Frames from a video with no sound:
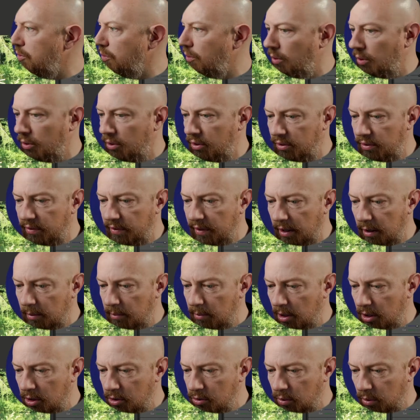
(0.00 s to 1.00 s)
We'll go to Develop
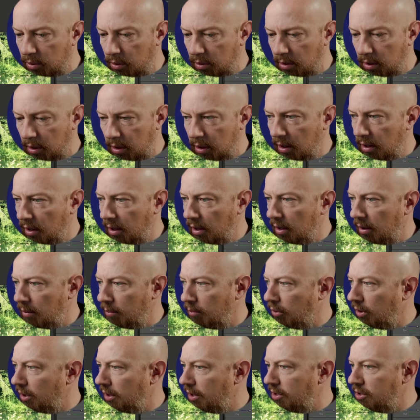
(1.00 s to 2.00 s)
Module,
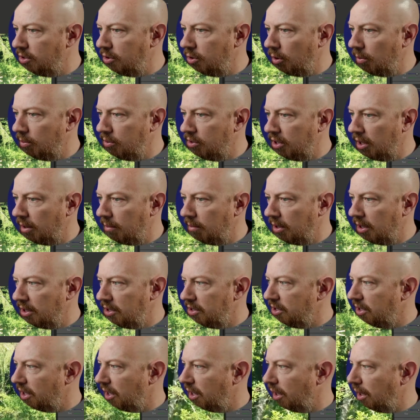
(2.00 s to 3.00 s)
bring these two up side by
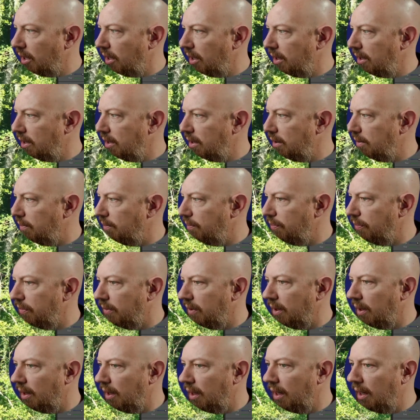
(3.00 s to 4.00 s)
side,
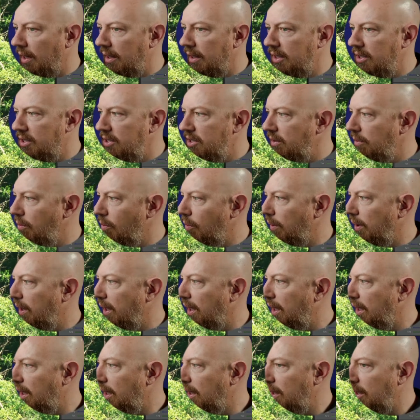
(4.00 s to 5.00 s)
and let's see what we're
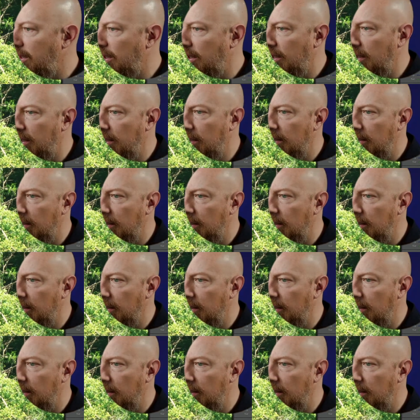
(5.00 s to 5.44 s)
getting in here.